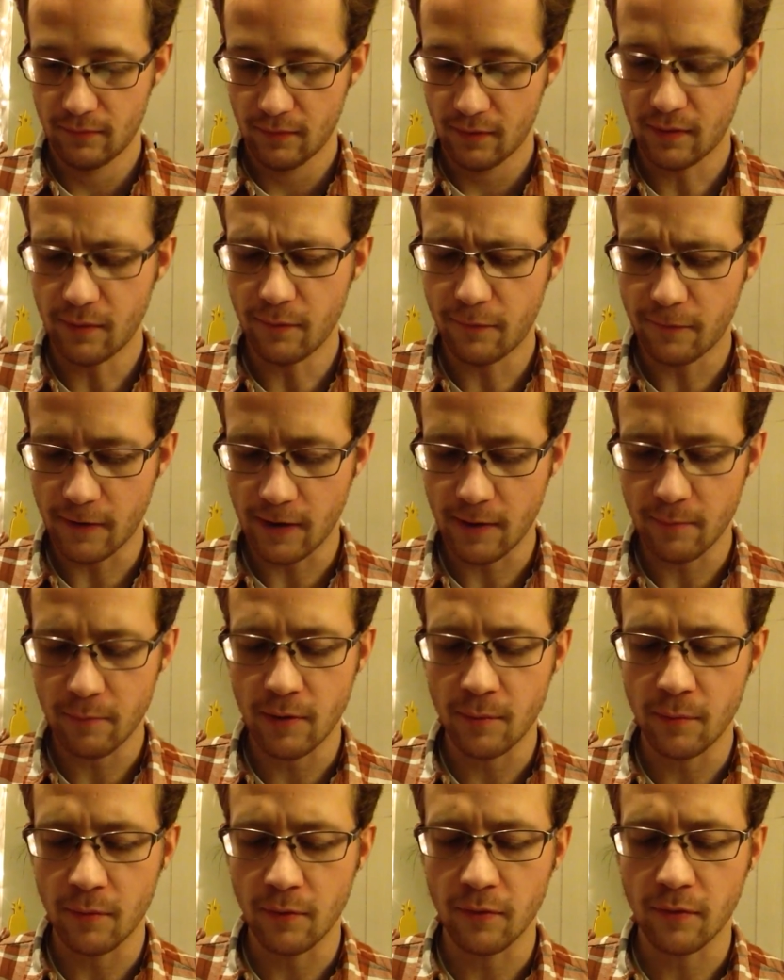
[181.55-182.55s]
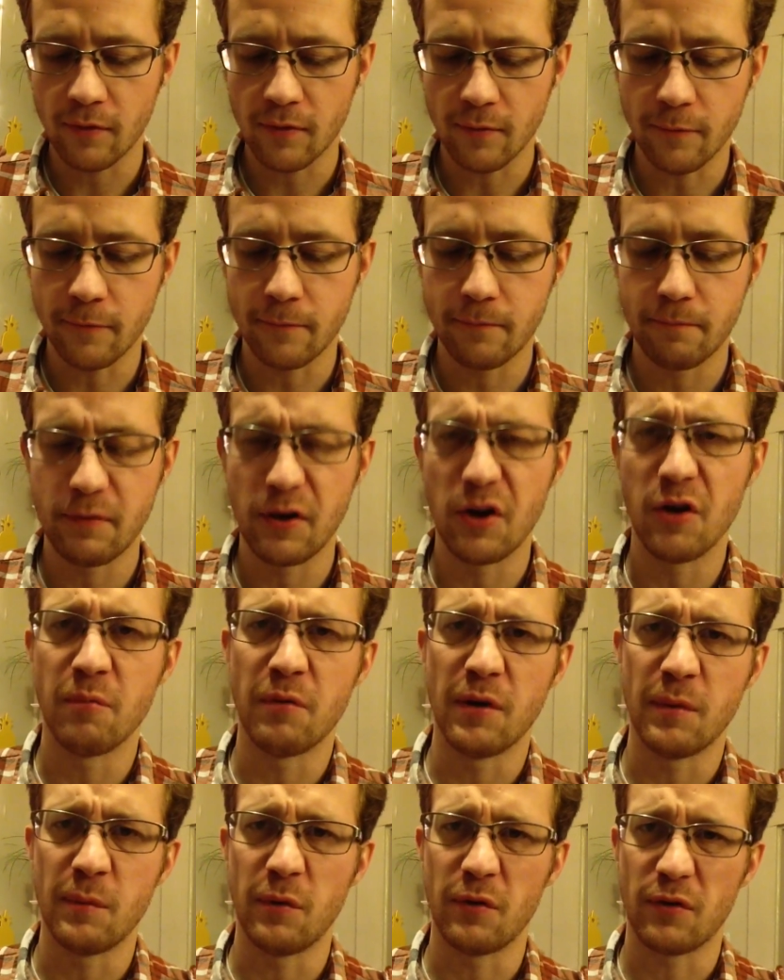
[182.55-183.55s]
Some fine bubbles, some bigger
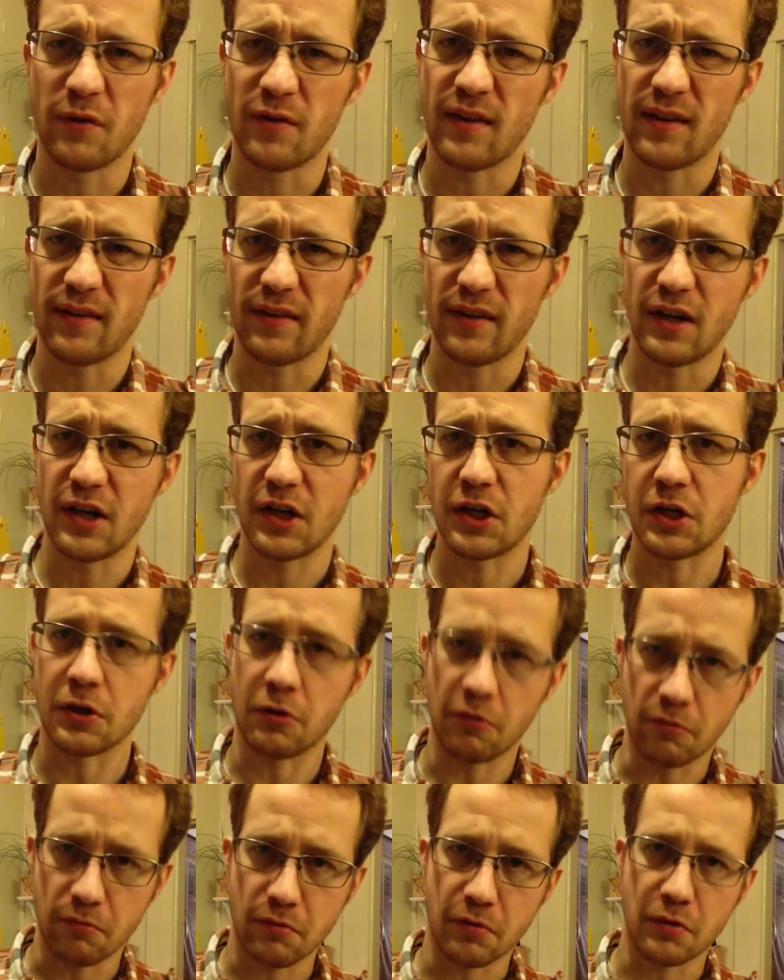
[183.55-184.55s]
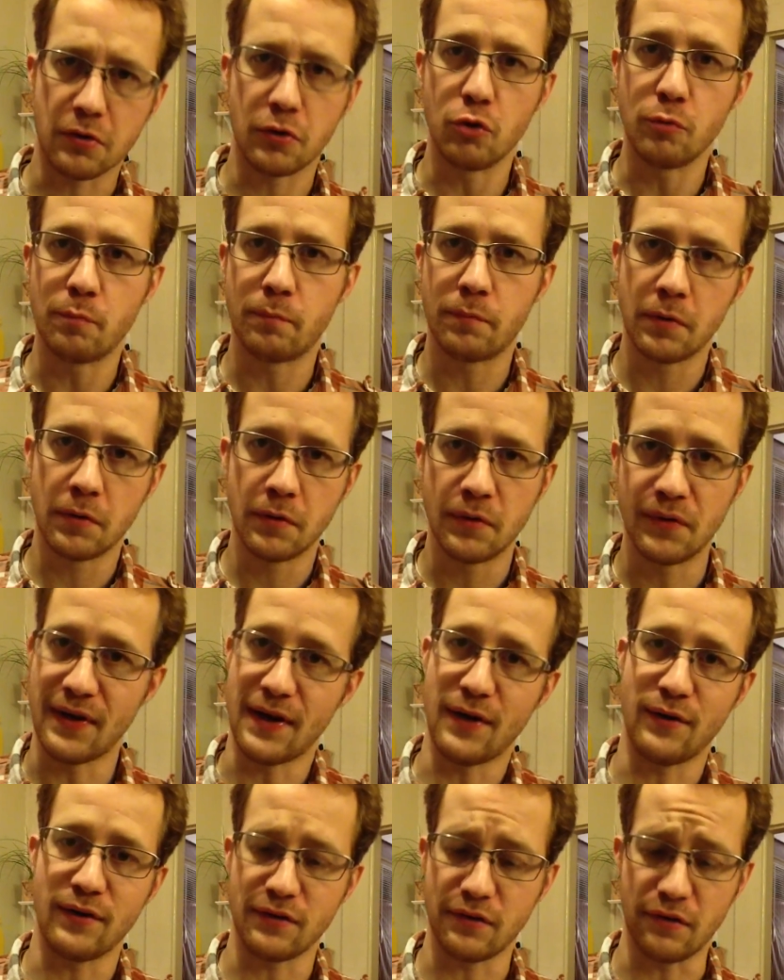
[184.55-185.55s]
bubbles because I let it gloop
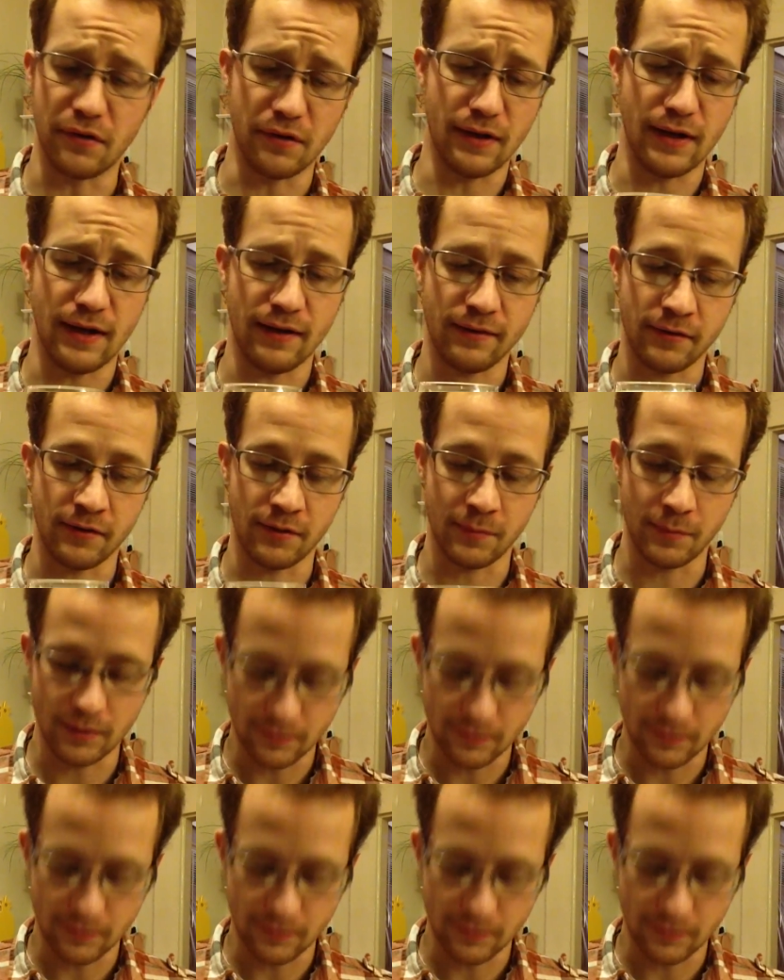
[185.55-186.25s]
down into the glass a little